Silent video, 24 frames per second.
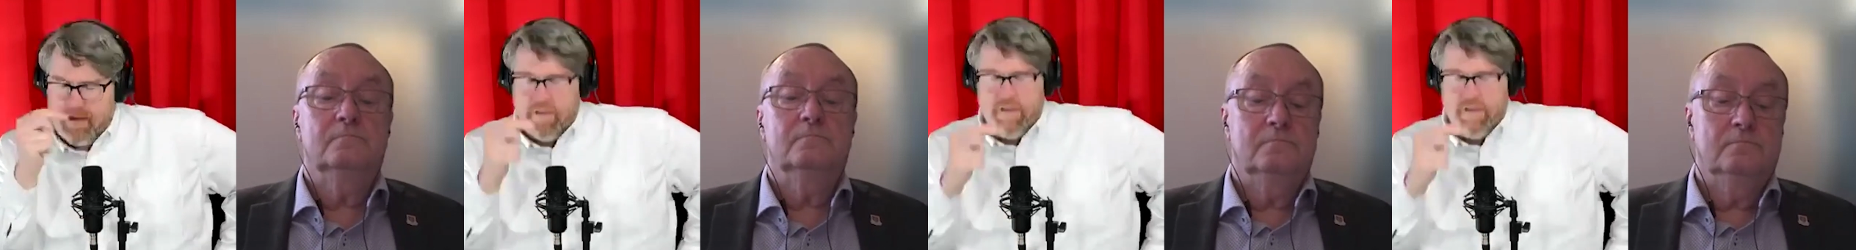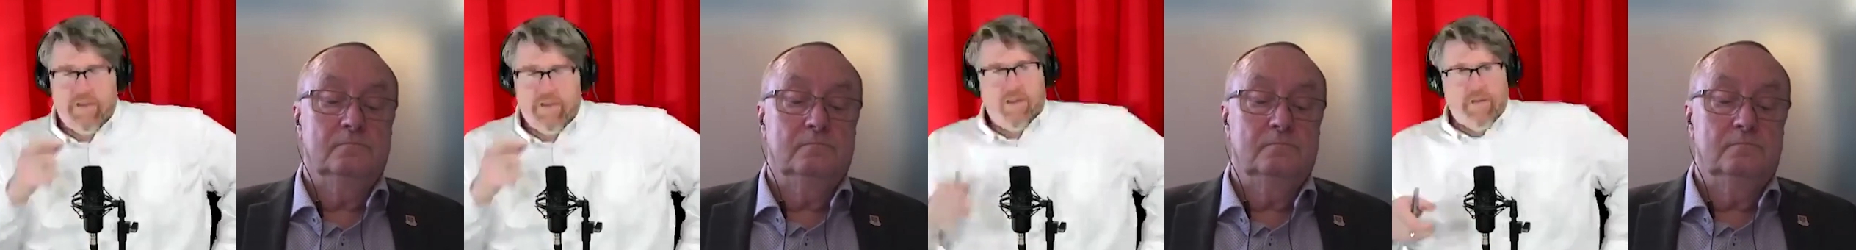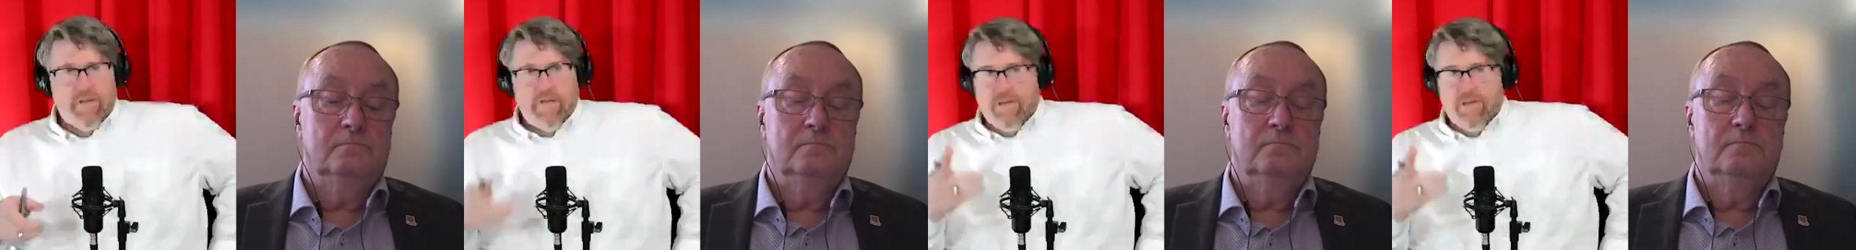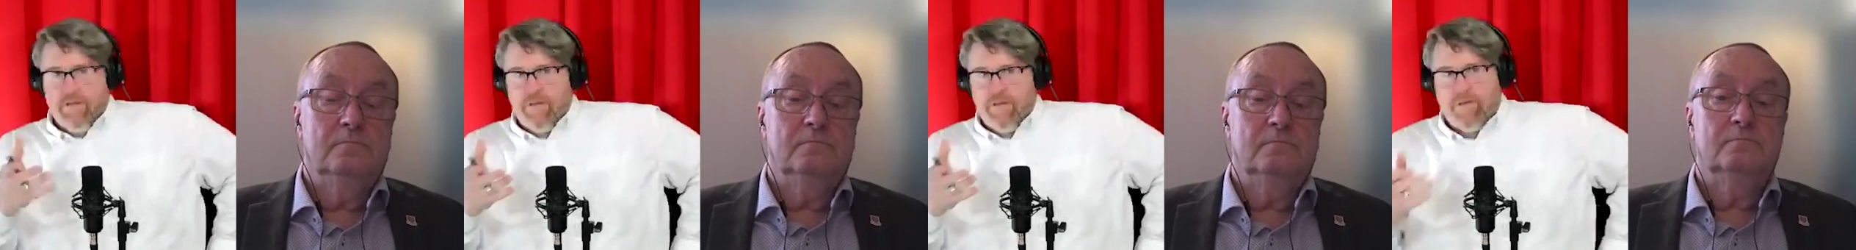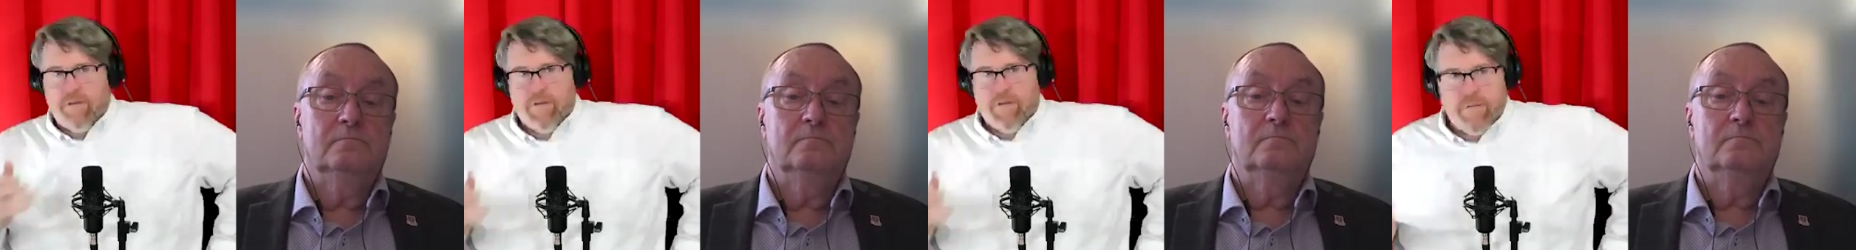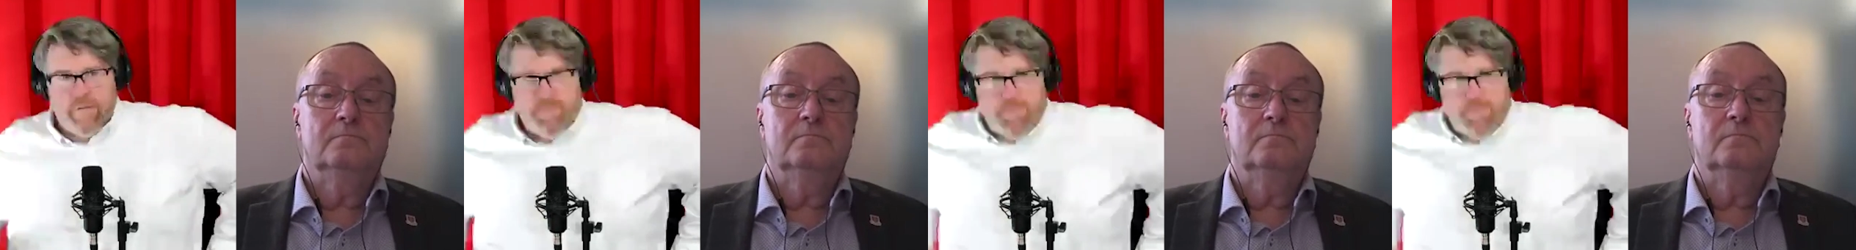Speaker 1: you
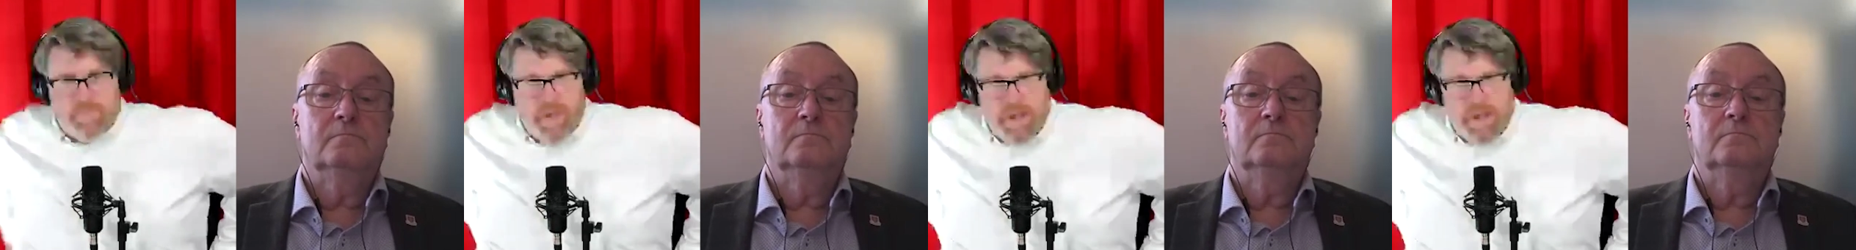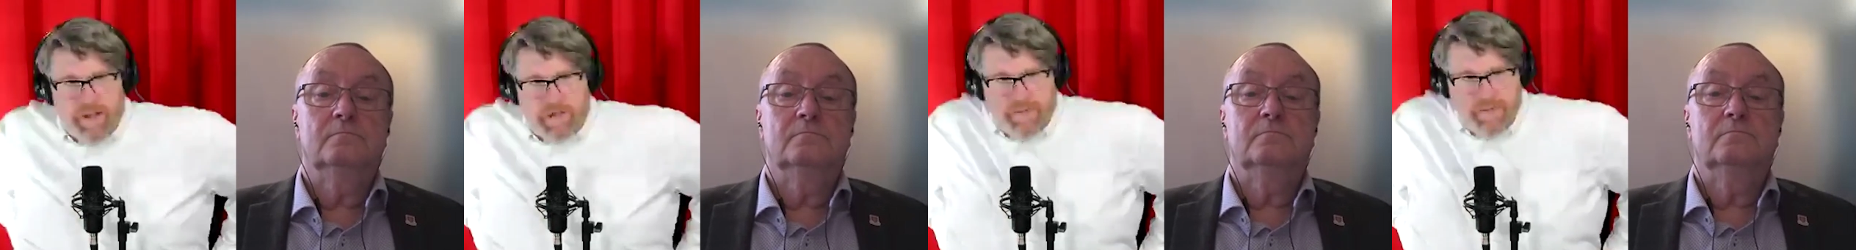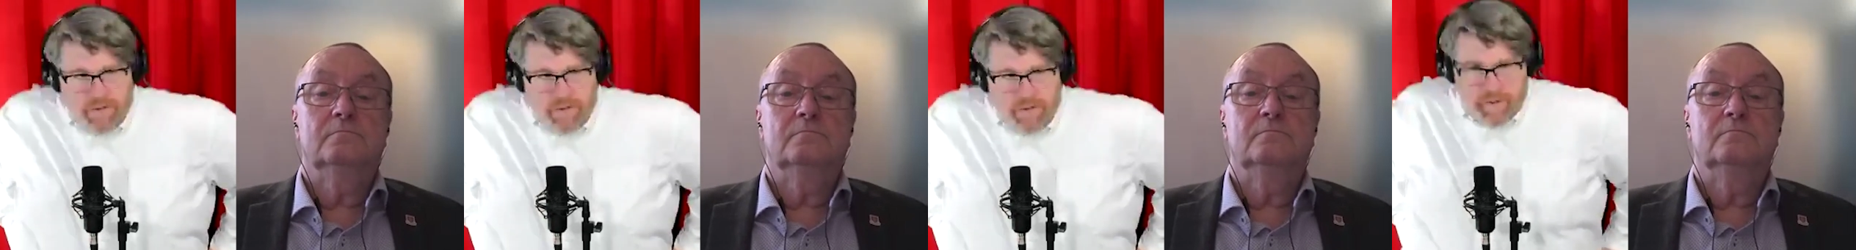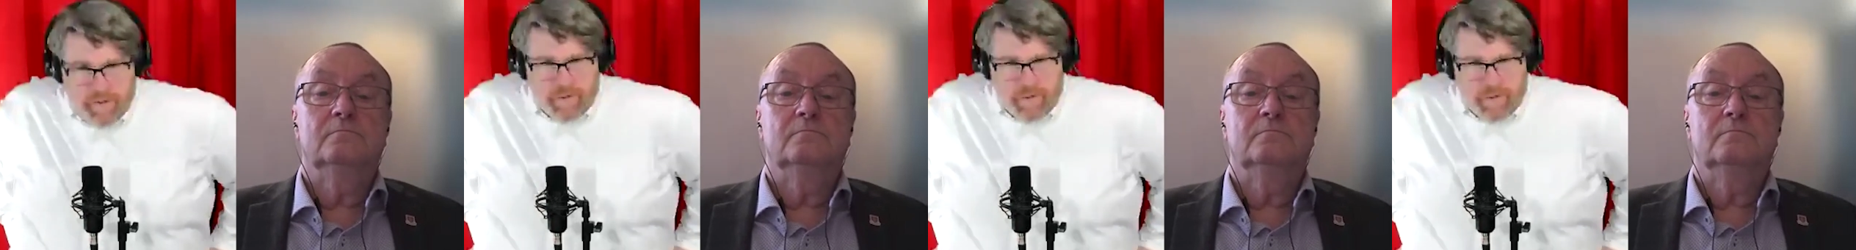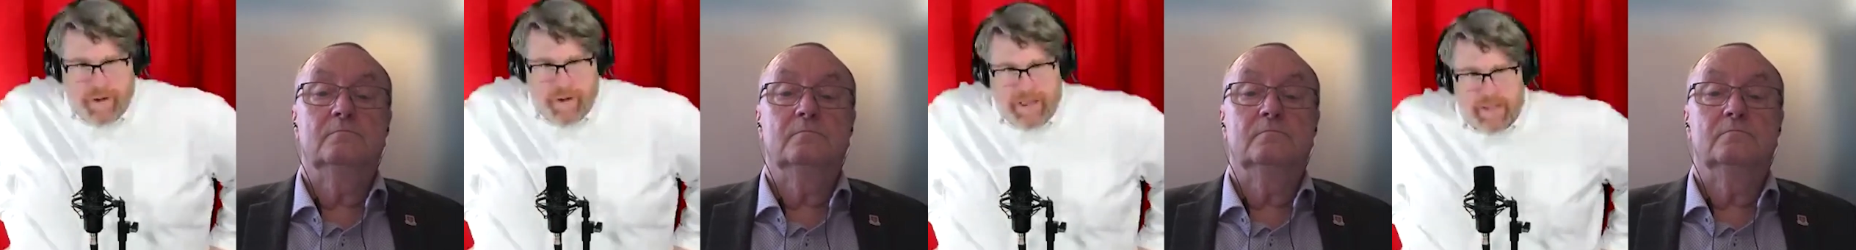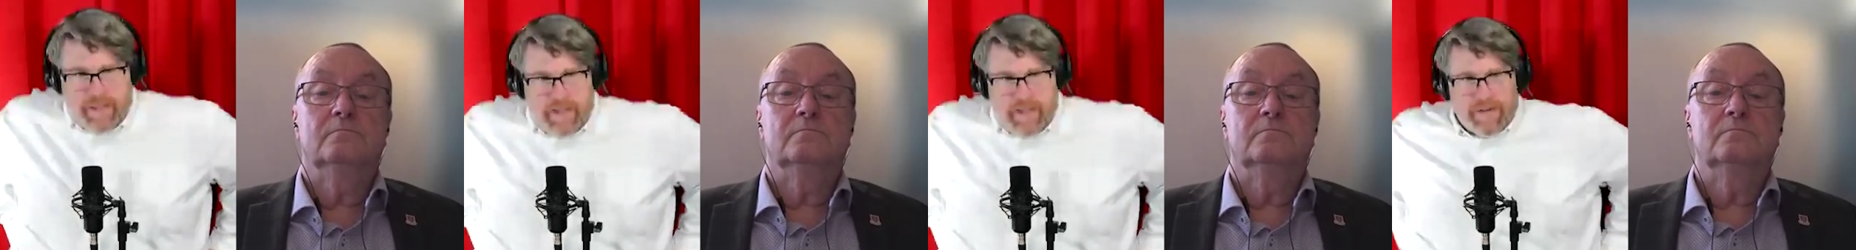you you. You're
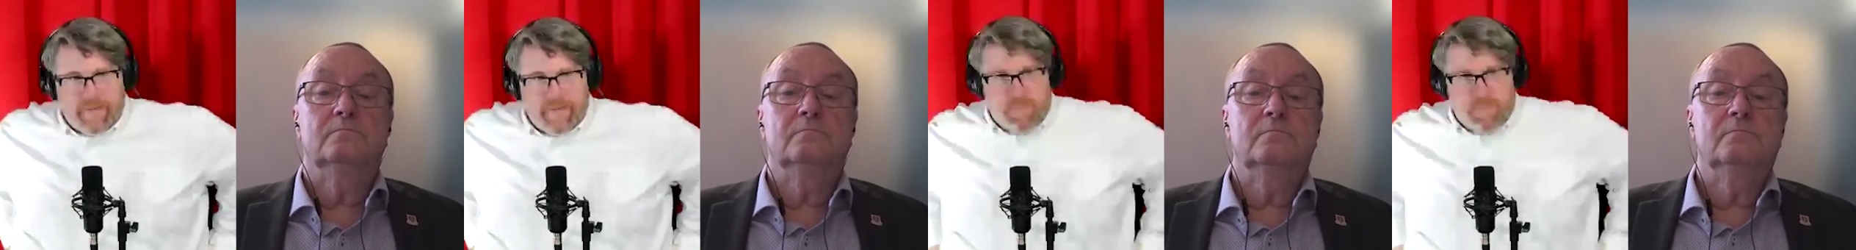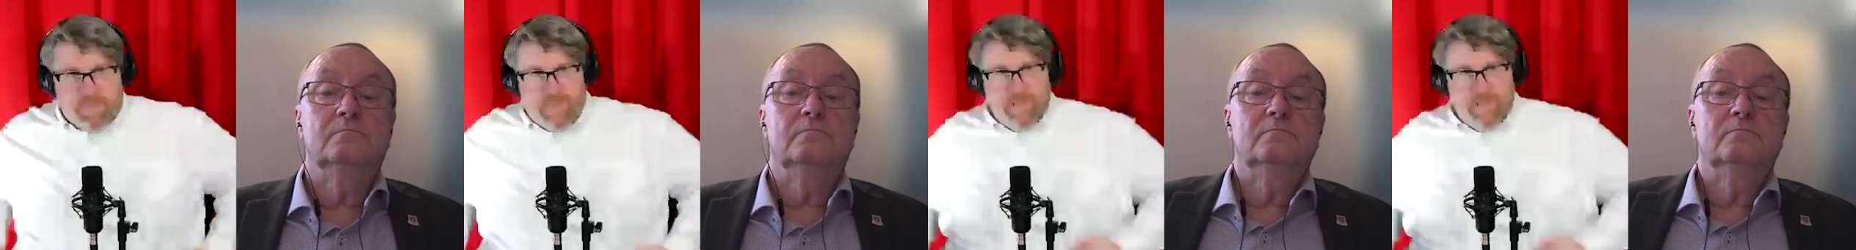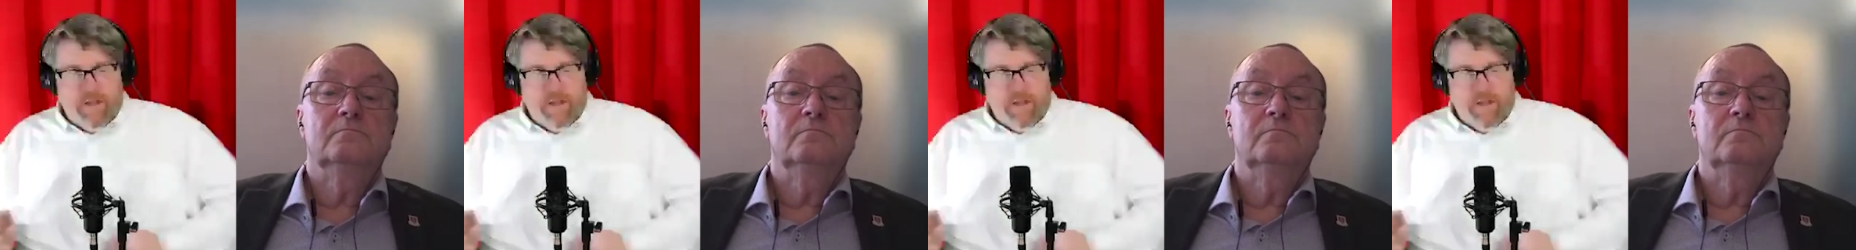relatively